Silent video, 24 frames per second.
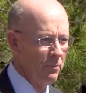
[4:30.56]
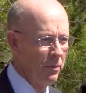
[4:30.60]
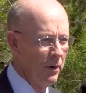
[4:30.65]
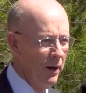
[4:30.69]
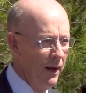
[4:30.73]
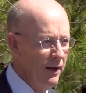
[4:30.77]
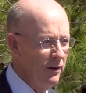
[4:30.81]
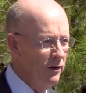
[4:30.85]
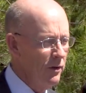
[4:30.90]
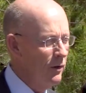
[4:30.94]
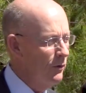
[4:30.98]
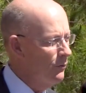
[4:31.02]

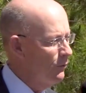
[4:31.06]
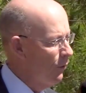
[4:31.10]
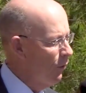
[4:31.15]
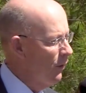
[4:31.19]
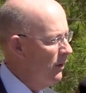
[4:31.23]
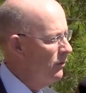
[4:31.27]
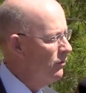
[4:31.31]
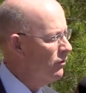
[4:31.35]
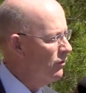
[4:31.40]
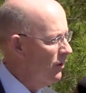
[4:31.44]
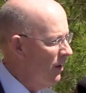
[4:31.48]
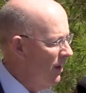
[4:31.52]
places
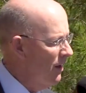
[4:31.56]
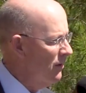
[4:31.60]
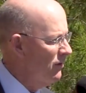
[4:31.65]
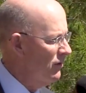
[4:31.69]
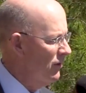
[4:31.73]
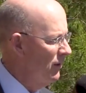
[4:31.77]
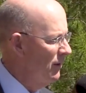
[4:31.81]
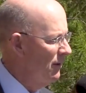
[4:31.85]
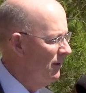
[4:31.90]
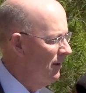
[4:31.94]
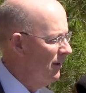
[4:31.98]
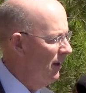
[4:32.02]
for
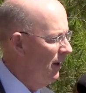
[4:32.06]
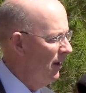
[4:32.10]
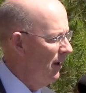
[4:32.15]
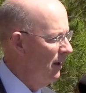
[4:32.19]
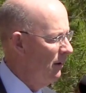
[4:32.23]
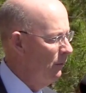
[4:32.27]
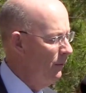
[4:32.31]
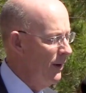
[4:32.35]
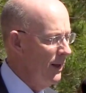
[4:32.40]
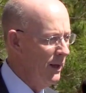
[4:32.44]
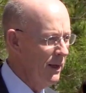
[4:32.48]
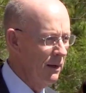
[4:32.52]
instruction.
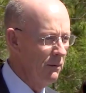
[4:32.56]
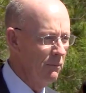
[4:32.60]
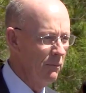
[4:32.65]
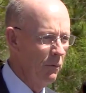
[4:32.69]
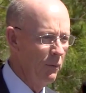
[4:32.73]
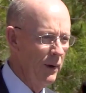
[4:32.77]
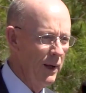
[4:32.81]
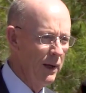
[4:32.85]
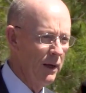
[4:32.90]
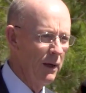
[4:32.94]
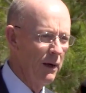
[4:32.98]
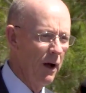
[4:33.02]
We
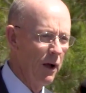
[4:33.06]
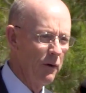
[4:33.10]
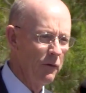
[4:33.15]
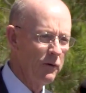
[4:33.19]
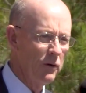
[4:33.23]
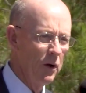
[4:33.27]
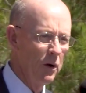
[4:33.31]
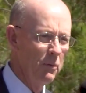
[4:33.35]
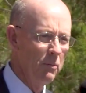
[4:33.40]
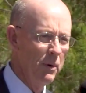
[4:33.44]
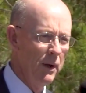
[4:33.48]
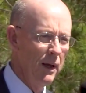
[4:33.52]
can
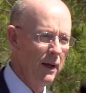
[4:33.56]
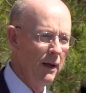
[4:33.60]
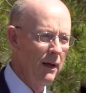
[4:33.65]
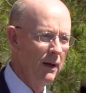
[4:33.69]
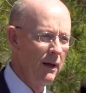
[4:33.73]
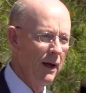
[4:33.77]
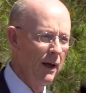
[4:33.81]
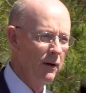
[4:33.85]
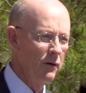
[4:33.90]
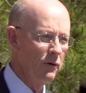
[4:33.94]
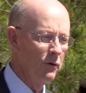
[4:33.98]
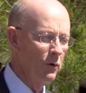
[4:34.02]
also
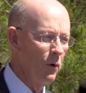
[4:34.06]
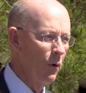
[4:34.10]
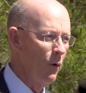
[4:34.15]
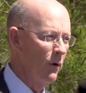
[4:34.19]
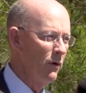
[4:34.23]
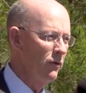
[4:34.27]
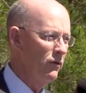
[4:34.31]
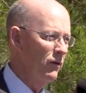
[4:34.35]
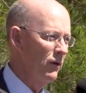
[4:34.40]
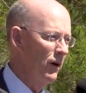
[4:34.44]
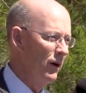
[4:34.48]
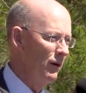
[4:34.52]
be a
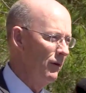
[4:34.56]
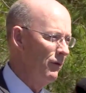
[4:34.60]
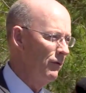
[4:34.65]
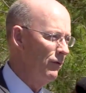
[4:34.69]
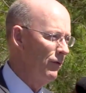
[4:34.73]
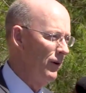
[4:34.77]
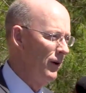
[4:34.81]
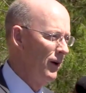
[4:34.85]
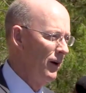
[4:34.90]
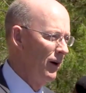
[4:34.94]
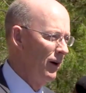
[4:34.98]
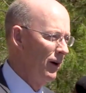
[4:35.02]
source
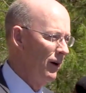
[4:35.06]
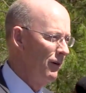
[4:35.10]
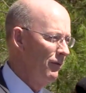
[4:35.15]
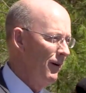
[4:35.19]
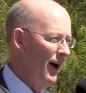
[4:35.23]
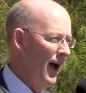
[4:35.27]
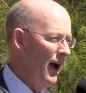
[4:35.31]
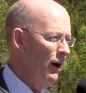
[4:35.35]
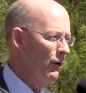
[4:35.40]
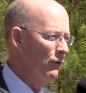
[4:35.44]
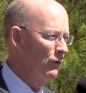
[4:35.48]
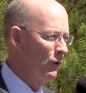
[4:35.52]
of
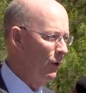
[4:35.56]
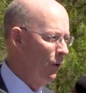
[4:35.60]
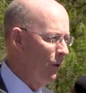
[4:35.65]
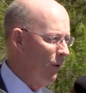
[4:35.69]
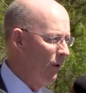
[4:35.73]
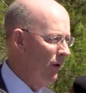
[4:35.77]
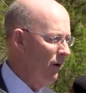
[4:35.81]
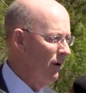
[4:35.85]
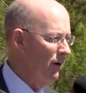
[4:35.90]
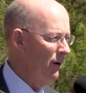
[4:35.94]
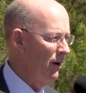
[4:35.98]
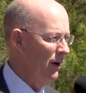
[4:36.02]

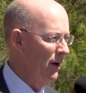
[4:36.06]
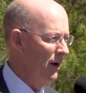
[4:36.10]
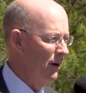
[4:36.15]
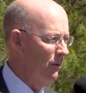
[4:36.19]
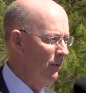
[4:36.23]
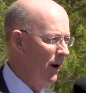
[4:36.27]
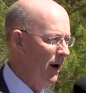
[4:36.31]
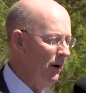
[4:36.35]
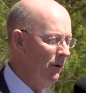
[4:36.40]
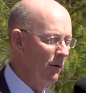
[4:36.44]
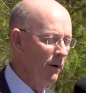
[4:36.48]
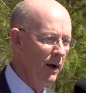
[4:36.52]
outdoor
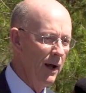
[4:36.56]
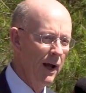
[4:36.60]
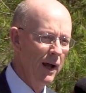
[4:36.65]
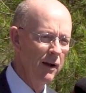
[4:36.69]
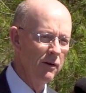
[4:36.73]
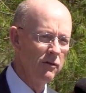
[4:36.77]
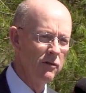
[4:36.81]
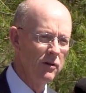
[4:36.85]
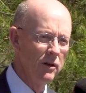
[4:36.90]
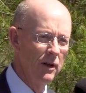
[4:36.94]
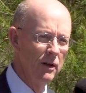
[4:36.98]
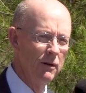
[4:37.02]

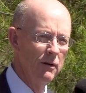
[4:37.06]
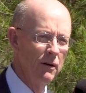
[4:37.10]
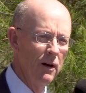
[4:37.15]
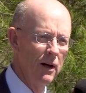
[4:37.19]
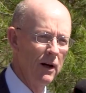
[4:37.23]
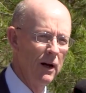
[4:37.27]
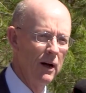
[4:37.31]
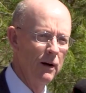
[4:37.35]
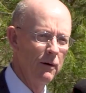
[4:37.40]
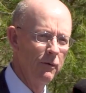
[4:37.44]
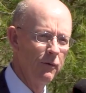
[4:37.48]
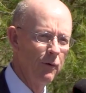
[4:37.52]
recreation
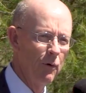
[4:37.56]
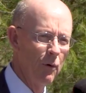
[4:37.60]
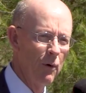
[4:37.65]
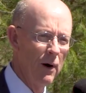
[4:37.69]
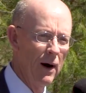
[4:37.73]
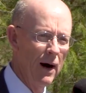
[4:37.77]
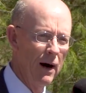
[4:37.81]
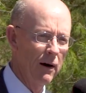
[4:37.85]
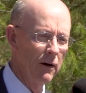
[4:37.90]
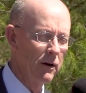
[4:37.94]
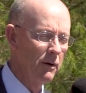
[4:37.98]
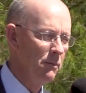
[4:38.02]

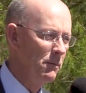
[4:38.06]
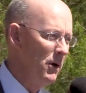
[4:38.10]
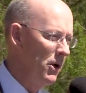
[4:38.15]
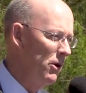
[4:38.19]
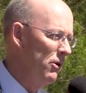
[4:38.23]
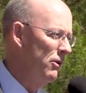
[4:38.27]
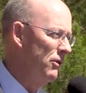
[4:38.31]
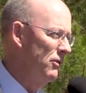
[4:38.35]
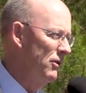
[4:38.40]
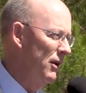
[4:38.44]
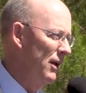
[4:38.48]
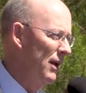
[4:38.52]
for our
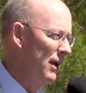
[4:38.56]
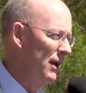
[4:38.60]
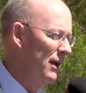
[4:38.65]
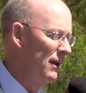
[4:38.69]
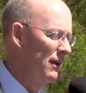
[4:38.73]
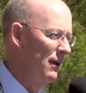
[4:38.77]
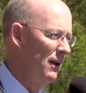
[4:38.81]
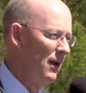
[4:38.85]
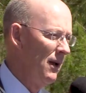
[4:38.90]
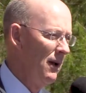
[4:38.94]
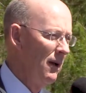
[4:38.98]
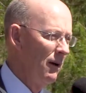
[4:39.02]
community,
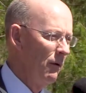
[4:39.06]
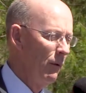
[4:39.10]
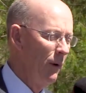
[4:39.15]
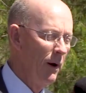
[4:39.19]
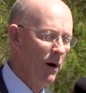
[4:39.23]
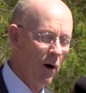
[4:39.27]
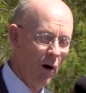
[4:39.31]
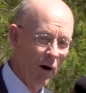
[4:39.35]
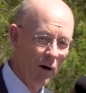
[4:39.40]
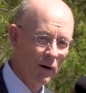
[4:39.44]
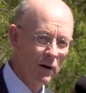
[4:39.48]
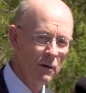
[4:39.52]
and
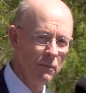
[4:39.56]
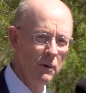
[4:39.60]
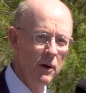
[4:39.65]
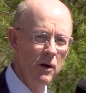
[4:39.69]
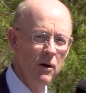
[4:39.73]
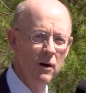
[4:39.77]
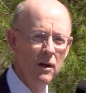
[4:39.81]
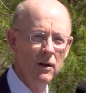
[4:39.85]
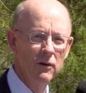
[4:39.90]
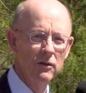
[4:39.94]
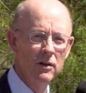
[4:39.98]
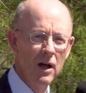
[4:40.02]
we are a
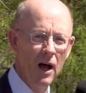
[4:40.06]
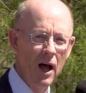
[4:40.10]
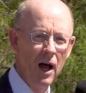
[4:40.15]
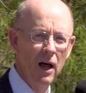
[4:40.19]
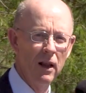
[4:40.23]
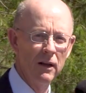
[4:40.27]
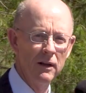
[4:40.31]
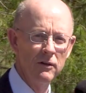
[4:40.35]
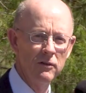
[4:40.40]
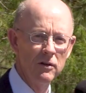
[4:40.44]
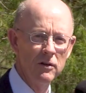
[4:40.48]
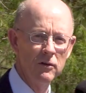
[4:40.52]
communities
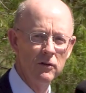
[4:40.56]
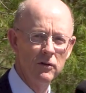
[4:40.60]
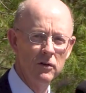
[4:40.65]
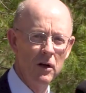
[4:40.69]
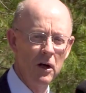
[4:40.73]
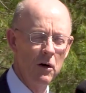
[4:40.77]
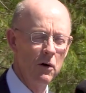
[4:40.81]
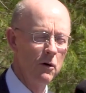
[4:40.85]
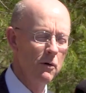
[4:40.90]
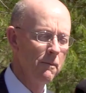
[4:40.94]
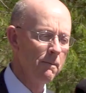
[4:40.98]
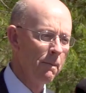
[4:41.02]
college. And
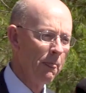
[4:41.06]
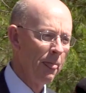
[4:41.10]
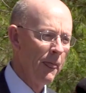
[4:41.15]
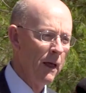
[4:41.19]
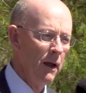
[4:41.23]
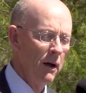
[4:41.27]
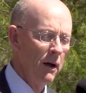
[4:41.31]
so